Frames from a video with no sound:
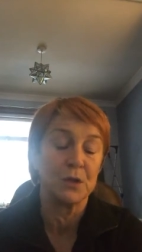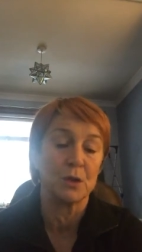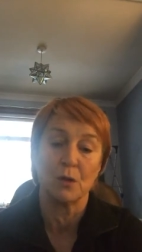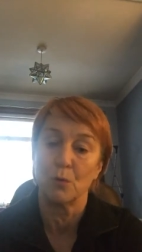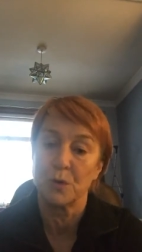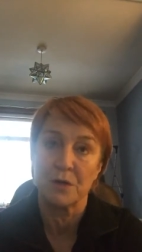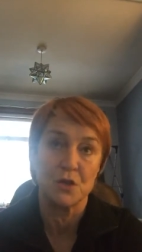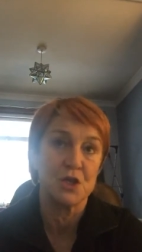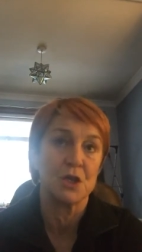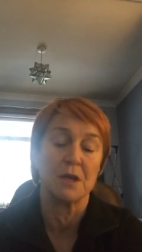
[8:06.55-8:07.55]
you can go on a
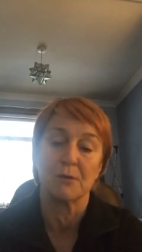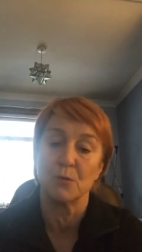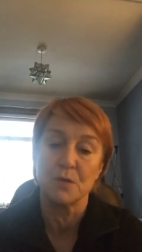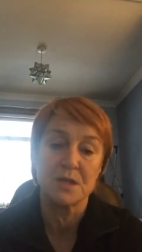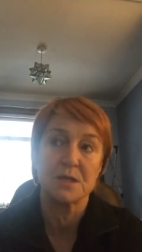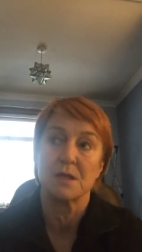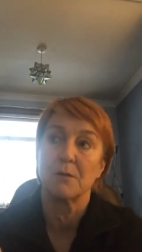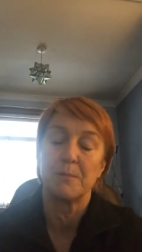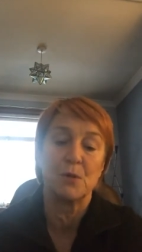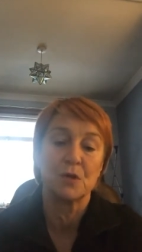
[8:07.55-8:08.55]
retreat or go to the
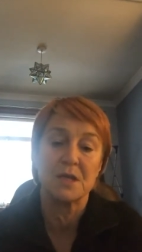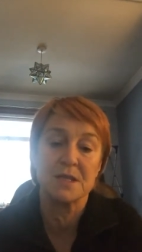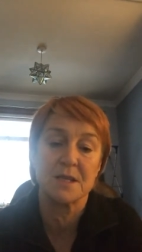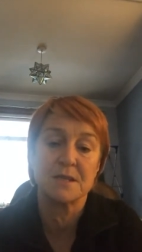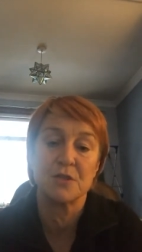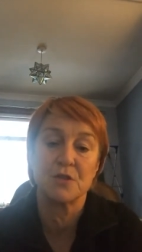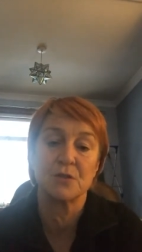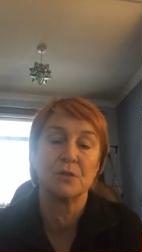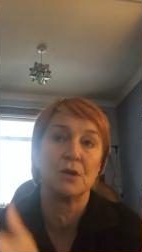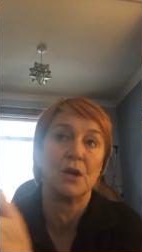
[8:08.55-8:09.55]
Hippocrates
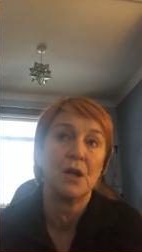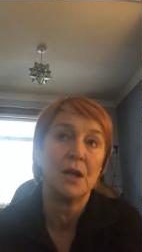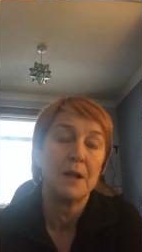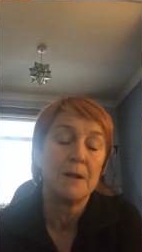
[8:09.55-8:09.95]
Institute or